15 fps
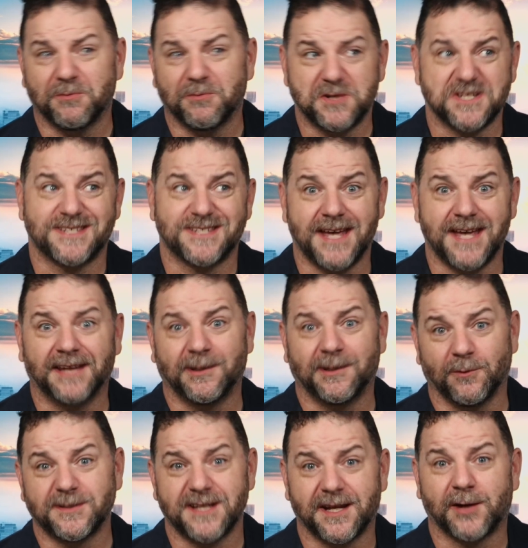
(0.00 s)
which is sad that
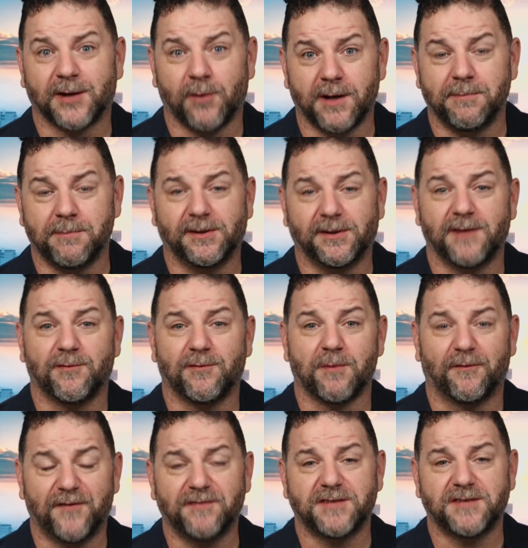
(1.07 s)
we're taking credibility from a
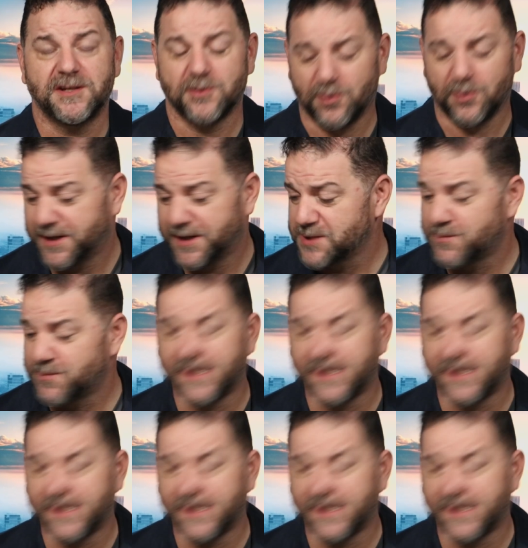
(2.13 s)
15-year-old because we